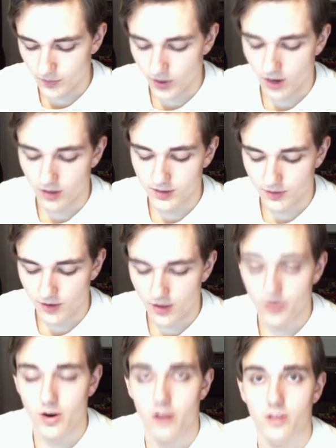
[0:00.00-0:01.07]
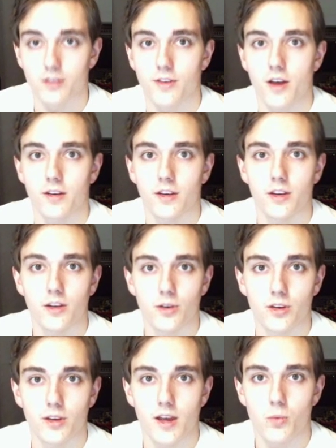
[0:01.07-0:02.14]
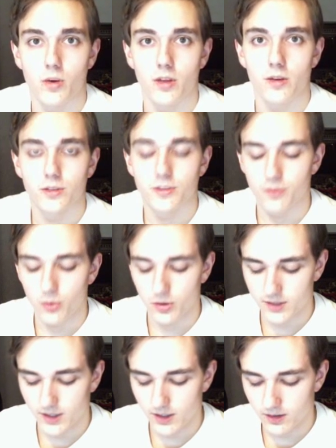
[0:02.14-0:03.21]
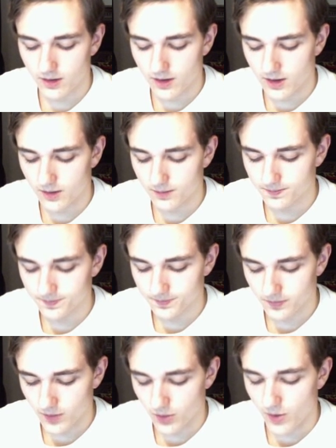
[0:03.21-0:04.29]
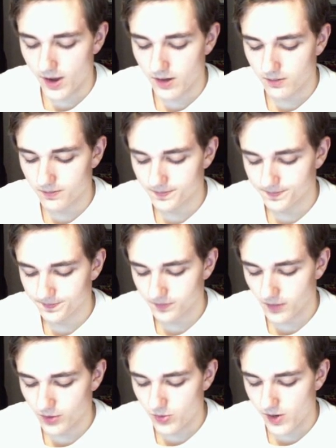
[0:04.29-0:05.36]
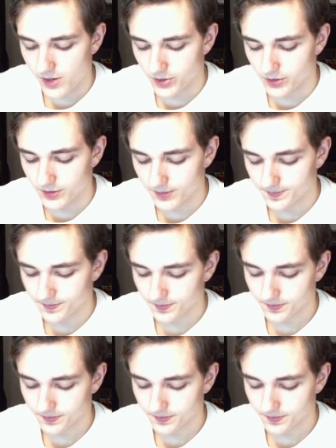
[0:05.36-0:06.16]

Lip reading: regardless of color, regardless of continent, you can get one of those 14 random treasures.